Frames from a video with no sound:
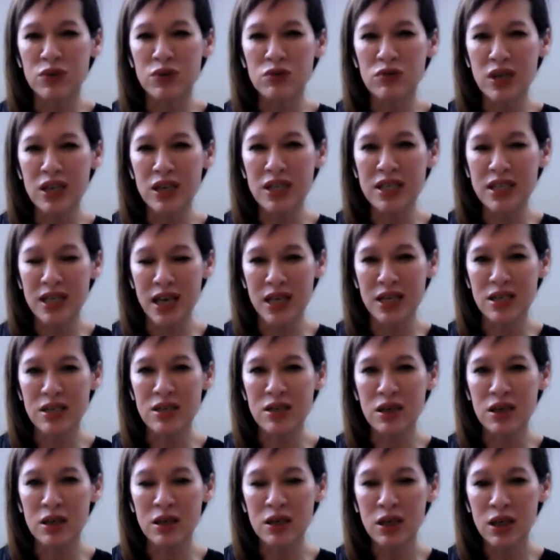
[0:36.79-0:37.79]
really
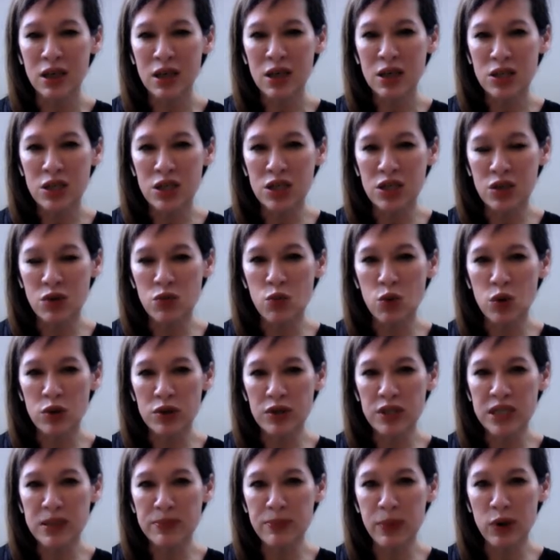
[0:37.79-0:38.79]
tender, just in one
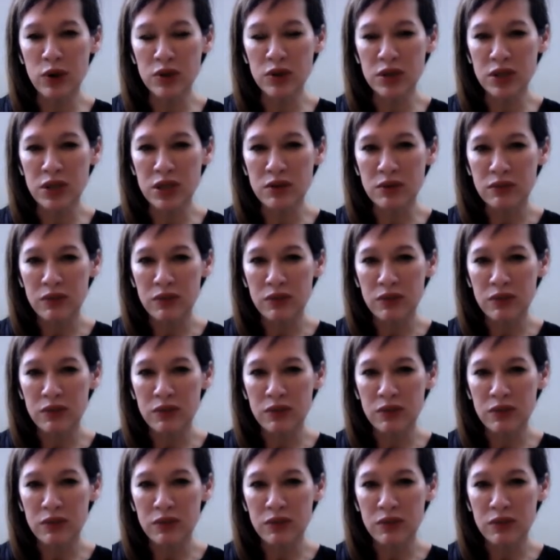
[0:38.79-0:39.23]
spot.